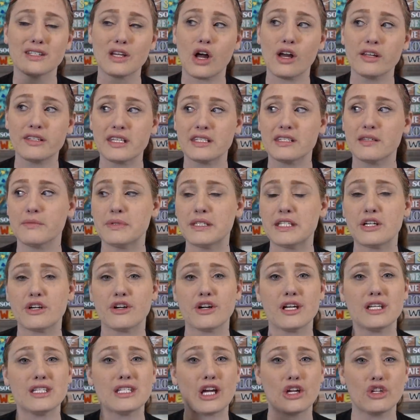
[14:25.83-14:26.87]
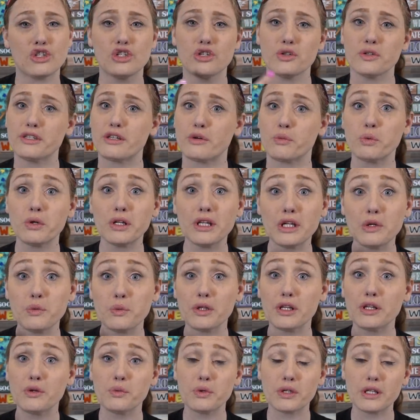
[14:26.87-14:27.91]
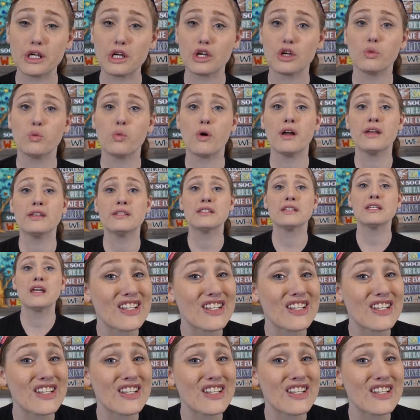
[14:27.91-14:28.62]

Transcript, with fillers: autism series and choose the really, really, really good ones.